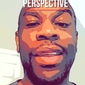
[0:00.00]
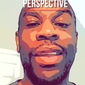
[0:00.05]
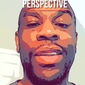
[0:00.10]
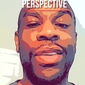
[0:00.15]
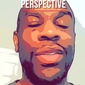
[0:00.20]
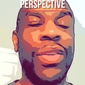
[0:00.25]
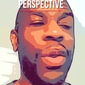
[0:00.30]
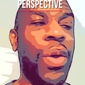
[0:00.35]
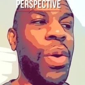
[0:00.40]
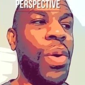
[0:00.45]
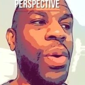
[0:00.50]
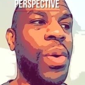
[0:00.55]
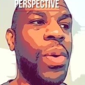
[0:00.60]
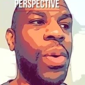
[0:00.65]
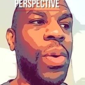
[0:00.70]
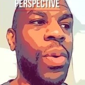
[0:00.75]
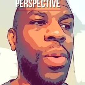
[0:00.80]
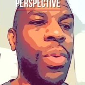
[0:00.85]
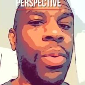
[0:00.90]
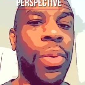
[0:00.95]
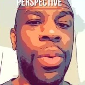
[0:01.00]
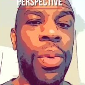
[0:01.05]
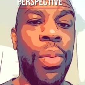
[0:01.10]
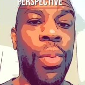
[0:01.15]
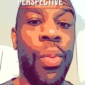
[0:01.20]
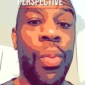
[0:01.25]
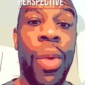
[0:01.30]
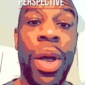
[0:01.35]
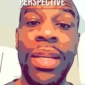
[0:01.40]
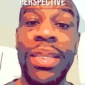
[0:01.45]
So
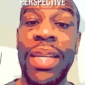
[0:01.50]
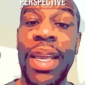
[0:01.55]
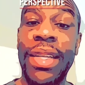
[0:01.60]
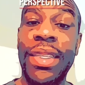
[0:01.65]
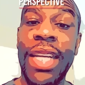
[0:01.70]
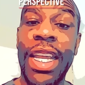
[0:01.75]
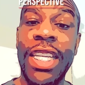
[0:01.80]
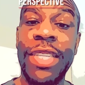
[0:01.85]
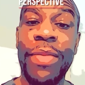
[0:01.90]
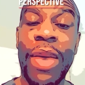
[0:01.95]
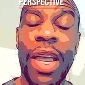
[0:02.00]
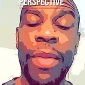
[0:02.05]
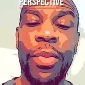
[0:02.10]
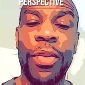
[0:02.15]
once I changed my